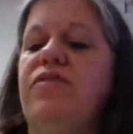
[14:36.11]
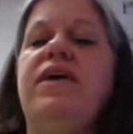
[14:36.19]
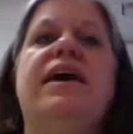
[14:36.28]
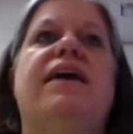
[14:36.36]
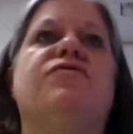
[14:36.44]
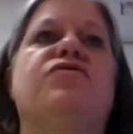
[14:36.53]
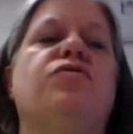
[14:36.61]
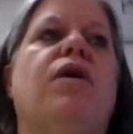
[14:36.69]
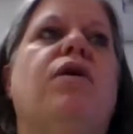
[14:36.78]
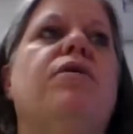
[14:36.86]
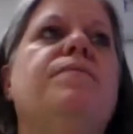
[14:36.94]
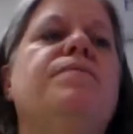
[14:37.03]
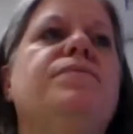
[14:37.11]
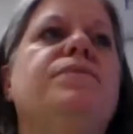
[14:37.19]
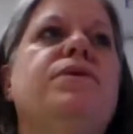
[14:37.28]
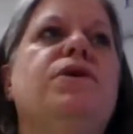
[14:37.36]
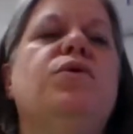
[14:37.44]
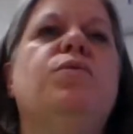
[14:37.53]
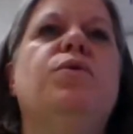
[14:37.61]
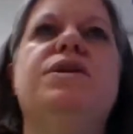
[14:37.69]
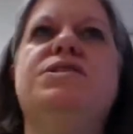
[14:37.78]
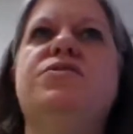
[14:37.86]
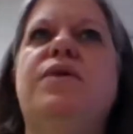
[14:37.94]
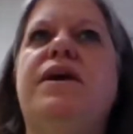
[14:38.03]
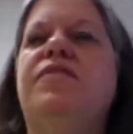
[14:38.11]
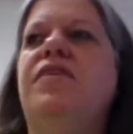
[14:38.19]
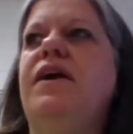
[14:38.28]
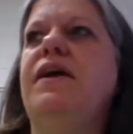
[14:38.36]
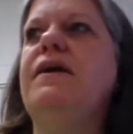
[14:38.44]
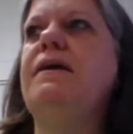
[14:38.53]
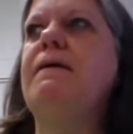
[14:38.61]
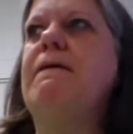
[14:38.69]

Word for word: thing after all. What is the right thing?